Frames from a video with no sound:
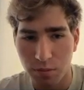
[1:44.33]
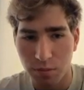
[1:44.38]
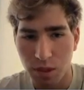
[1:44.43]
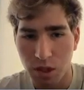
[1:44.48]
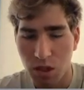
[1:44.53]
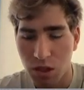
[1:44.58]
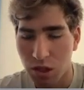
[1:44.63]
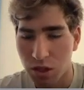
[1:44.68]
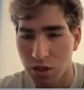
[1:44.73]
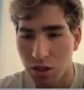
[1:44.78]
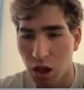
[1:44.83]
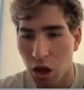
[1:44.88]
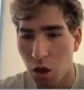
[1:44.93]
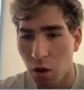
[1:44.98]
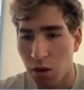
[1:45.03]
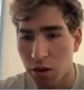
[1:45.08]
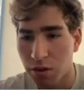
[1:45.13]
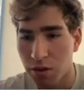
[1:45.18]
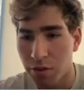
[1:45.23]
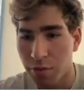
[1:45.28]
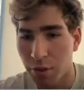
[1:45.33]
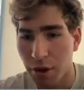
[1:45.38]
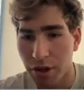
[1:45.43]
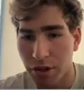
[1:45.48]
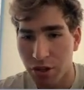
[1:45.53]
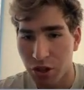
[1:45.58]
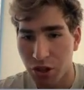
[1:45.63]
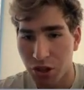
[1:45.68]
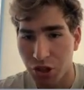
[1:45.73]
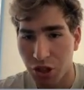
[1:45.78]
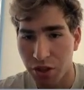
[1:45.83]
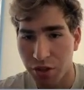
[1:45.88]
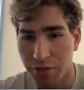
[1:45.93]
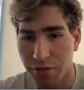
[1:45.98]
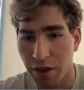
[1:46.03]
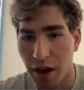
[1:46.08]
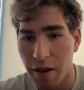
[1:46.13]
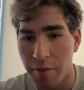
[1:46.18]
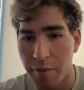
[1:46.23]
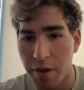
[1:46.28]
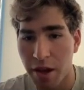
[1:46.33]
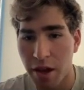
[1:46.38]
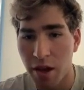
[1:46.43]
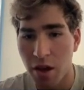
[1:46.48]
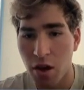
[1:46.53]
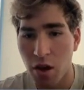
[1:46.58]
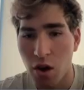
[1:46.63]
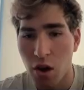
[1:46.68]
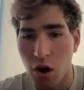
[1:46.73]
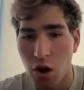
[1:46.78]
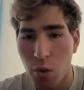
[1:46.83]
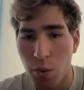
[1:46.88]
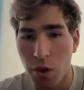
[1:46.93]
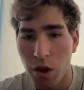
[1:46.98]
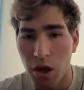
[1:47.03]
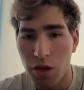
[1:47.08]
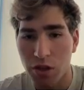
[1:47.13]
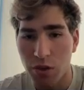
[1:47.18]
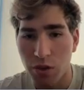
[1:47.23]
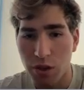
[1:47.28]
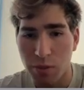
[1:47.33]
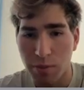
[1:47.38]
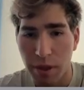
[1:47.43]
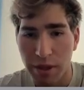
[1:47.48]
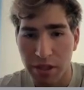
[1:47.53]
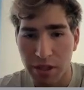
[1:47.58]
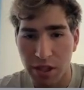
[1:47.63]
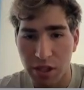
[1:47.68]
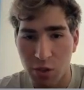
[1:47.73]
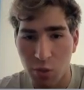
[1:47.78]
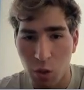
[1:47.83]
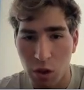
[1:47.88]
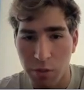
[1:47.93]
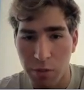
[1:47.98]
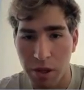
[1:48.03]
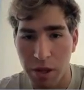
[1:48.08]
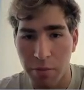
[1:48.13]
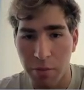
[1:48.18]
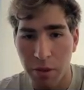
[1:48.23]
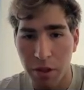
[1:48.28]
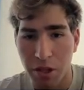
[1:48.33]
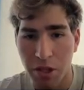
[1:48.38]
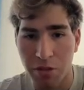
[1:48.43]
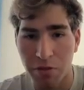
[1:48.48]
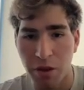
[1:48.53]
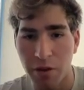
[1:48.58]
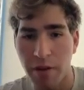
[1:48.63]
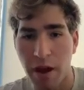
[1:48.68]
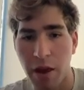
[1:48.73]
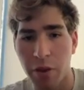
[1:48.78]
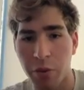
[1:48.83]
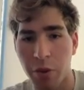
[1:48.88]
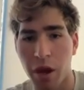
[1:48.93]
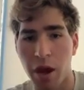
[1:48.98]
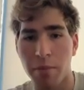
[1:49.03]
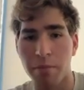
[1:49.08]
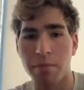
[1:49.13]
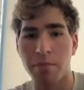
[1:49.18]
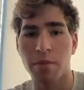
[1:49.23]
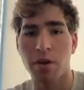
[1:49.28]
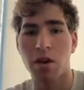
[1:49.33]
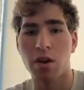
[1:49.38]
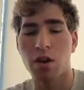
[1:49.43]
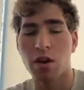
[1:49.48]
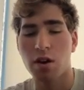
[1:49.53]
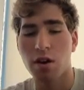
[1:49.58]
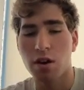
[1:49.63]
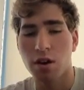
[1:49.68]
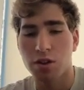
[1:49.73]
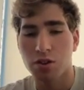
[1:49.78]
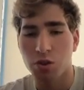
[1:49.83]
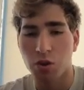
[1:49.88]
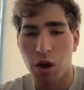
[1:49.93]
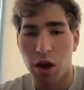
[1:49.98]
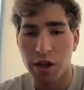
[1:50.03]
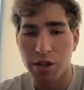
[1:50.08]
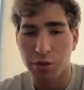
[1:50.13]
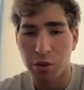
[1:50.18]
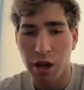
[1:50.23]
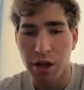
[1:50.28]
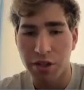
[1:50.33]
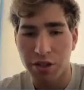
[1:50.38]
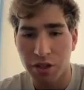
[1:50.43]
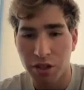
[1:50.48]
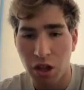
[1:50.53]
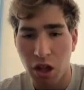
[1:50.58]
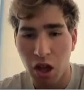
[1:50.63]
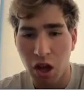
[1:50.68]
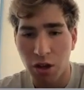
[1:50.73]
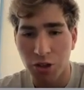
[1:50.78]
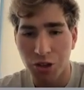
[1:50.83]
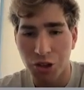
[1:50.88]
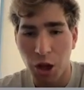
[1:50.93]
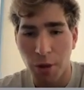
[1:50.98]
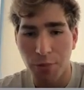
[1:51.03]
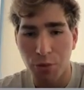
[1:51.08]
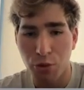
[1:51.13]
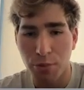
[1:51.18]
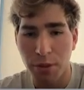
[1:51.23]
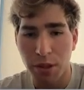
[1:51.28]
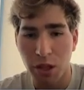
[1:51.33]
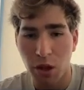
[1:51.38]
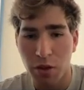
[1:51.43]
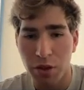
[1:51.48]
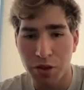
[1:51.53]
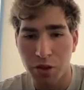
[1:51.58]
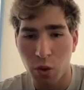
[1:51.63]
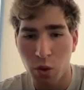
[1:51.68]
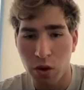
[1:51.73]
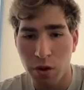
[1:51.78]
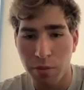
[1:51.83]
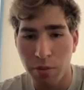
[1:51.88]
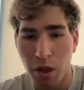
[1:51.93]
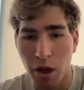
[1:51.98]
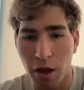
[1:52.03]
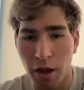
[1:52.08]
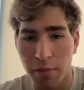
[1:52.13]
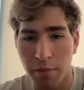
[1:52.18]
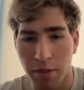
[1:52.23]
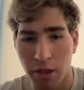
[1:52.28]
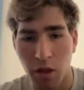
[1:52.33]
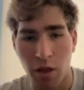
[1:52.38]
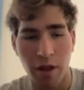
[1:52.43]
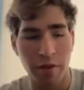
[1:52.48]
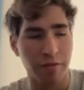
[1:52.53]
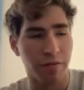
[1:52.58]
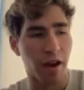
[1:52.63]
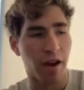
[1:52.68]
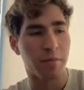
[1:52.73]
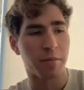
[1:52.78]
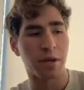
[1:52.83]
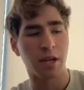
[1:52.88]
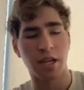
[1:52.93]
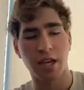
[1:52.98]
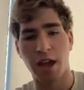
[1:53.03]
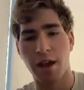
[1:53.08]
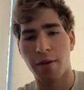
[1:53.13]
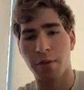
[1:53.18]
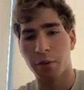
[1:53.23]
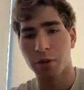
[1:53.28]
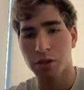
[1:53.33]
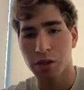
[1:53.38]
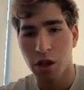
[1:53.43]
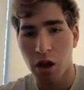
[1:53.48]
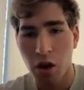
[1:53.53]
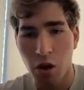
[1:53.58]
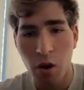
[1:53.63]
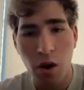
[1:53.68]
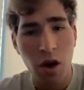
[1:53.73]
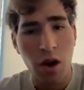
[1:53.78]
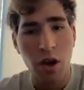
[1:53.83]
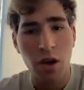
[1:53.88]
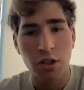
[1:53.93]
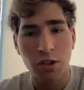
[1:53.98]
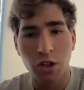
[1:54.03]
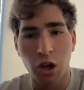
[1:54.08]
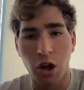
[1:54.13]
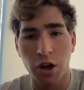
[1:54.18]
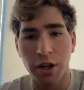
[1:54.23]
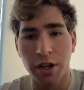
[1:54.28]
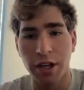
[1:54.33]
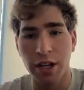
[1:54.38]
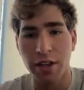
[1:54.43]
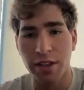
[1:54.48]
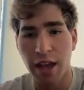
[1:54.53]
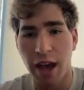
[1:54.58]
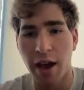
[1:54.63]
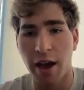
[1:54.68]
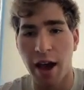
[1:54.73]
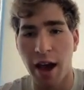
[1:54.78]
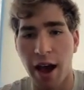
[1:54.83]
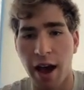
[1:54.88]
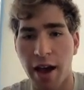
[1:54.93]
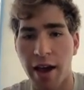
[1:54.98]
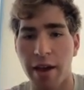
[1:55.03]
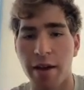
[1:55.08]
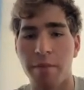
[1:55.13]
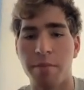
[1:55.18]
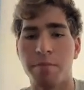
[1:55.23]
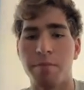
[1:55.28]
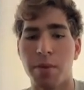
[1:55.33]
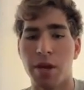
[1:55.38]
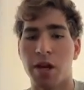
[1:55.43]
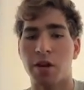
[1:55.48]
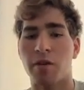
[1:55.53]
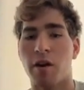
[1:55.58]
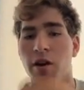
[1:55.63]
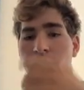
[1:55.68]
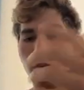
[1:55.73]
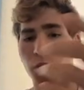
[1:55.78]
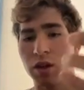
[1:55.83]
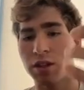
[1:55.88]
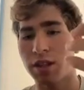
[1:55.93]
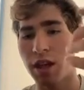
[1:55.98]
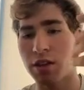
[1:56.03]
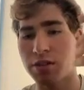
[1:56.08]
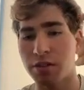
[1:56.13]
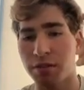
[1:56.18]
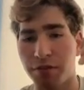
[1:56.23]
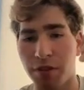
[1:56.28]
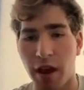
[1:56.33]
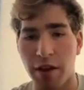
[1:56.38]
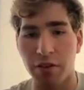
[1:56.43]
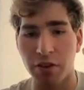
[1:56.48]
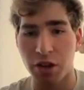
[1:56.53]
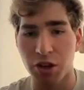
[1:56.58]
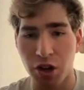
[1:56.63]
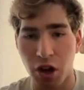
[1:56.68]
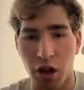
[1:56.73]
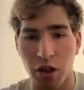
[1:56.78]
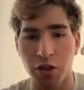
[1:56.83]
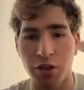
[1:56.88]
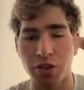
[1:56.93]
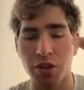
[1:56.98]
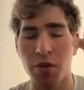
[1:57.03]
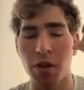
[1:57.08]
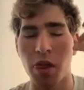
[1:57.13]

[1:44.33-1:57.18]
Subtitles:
because not only did we break structure on the 5 minute, we also respected this 1 minute bullish fair value gap. So as when I entered long, stops were below this order block and below that 5 minute candle's low, targeting that high. Made around $1,500